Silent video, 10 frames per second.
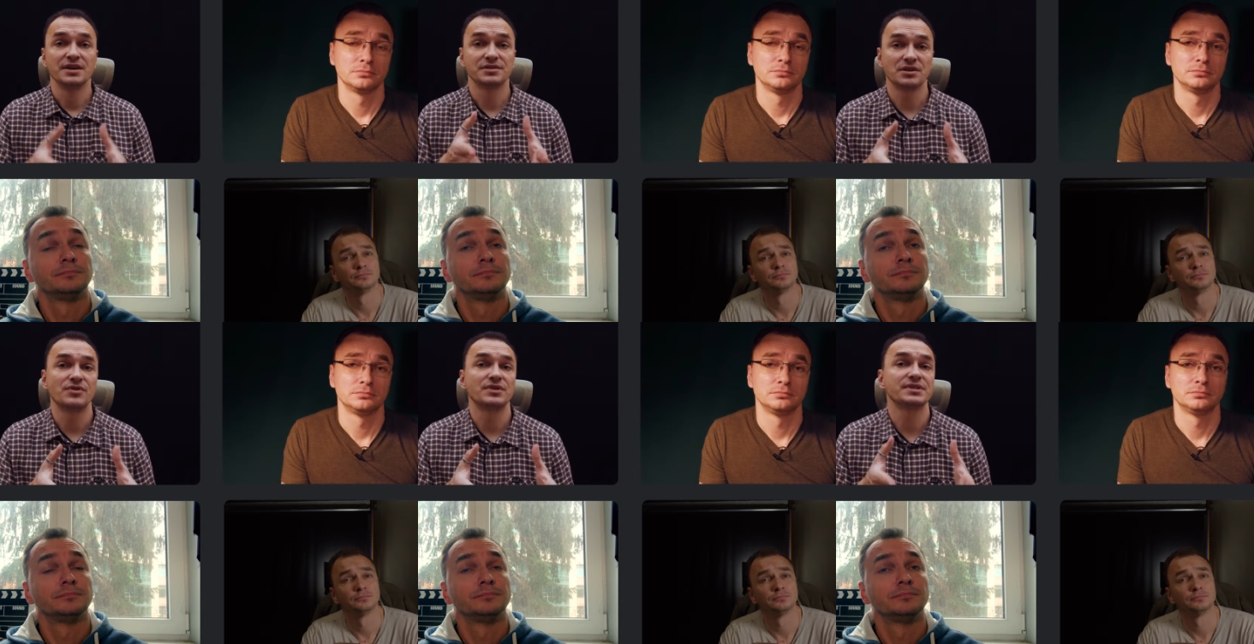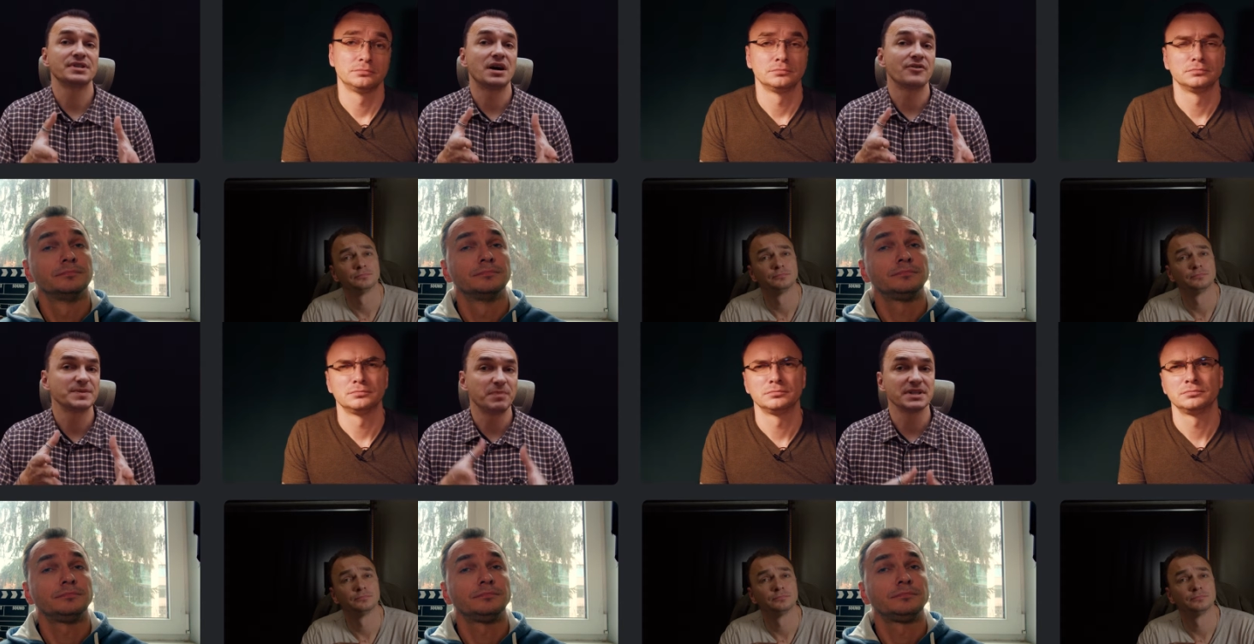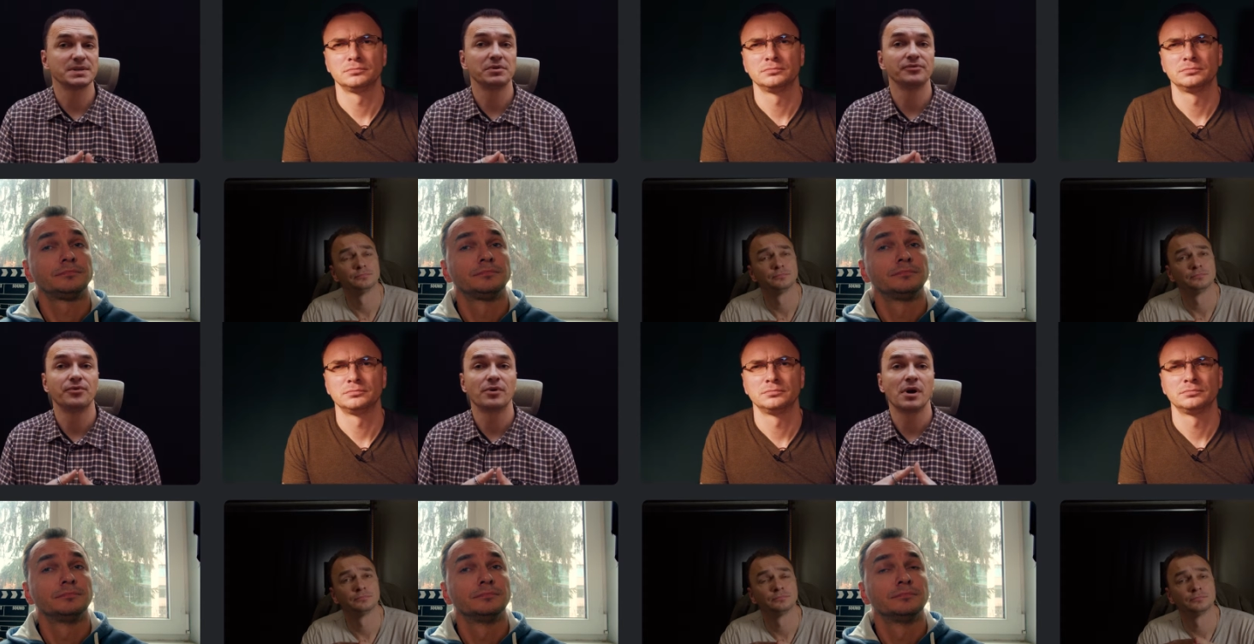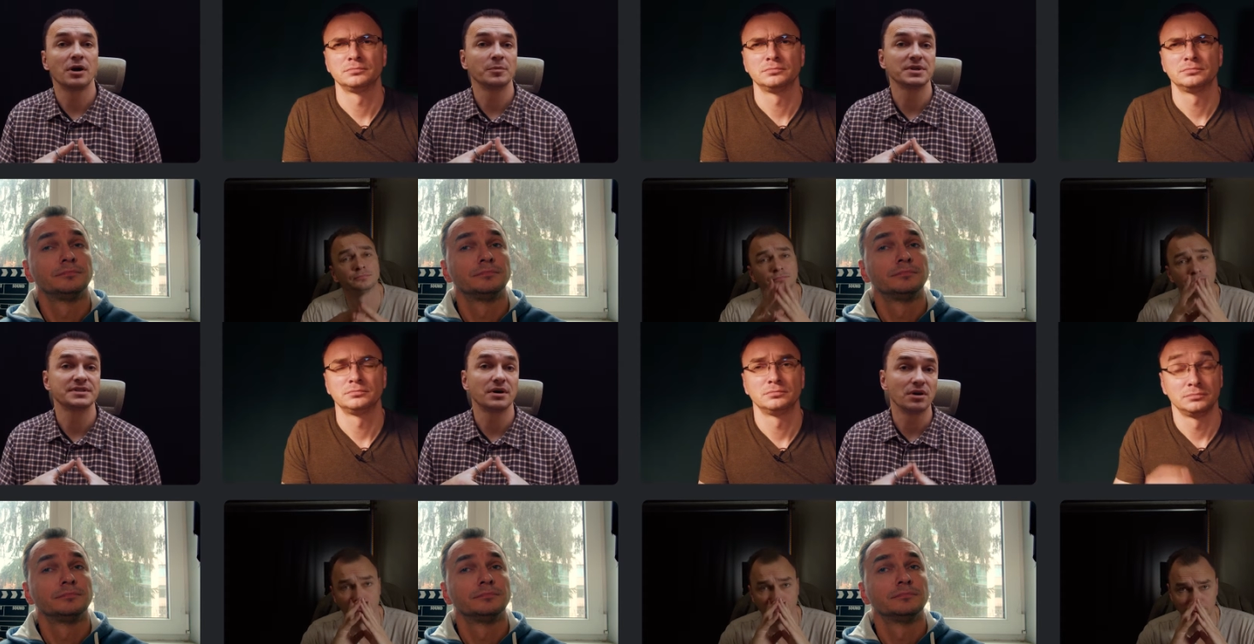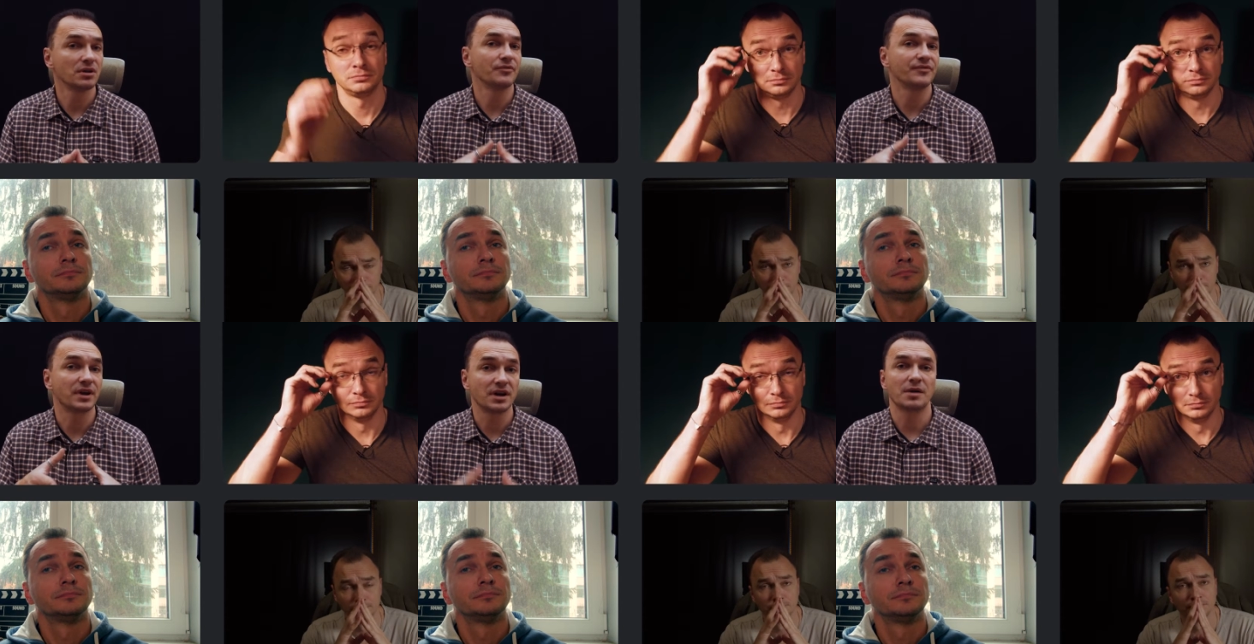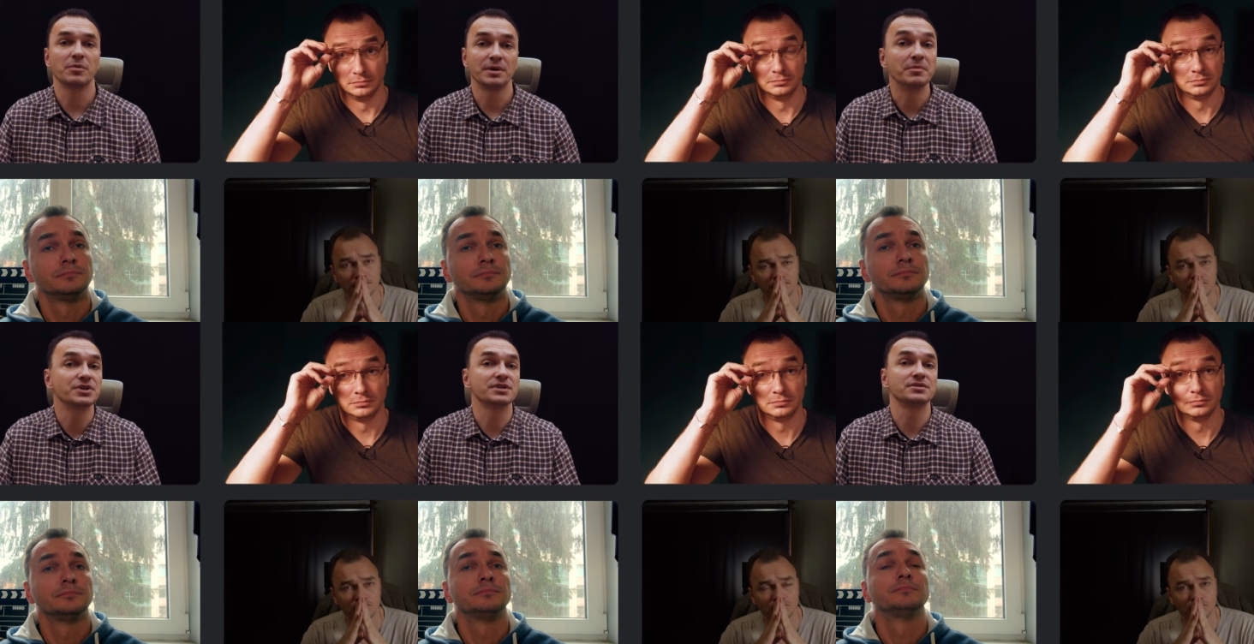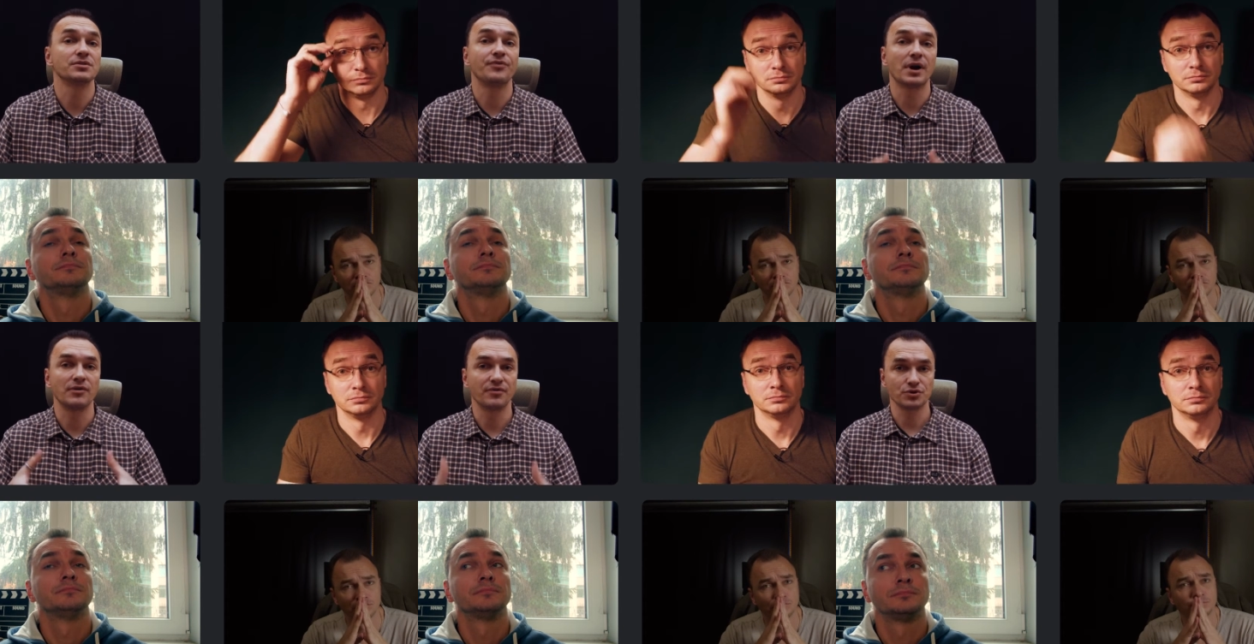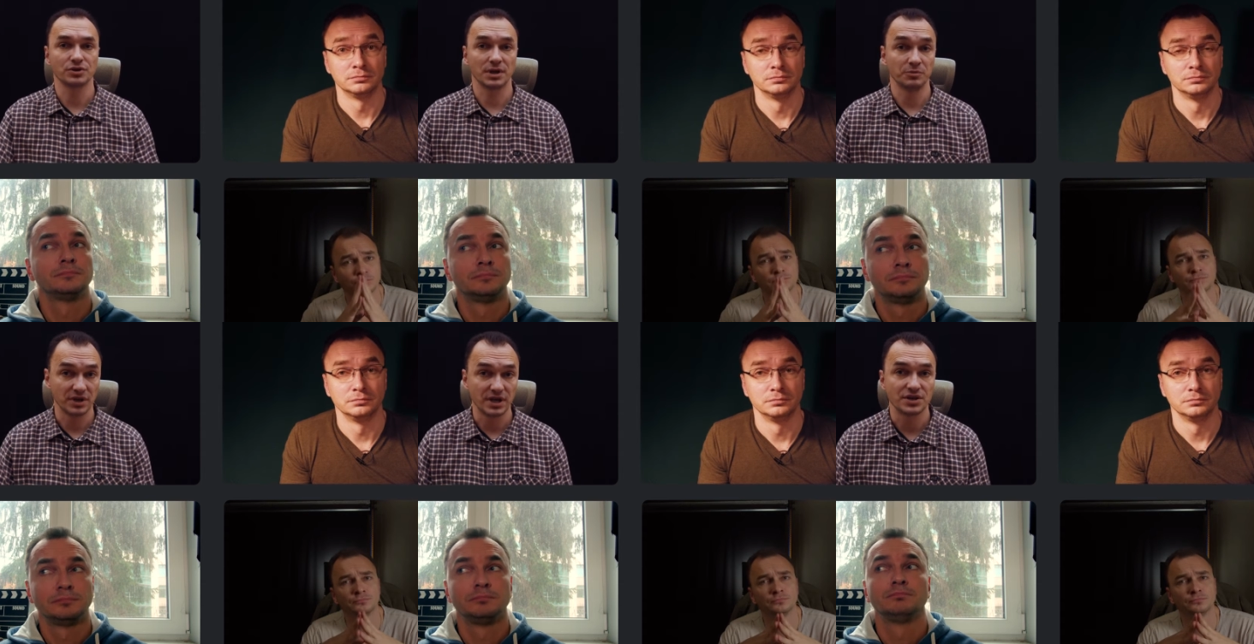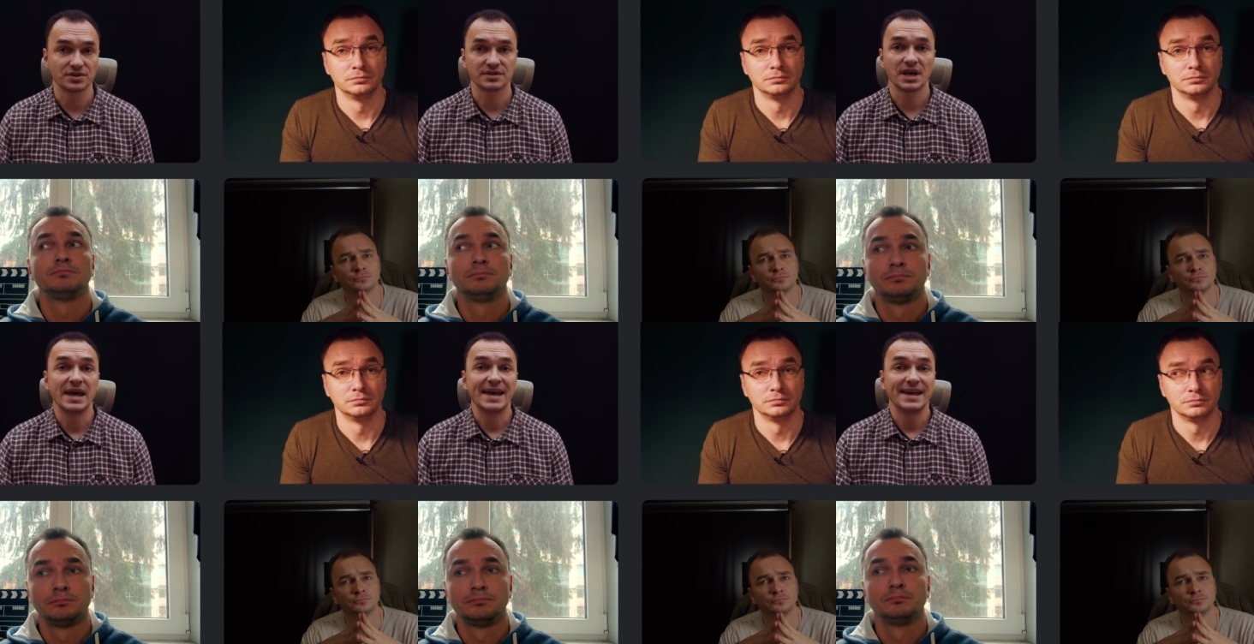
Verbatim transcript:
Speaker 1: Servers are responsible for almost all of the carbon emissions of our virtual communications.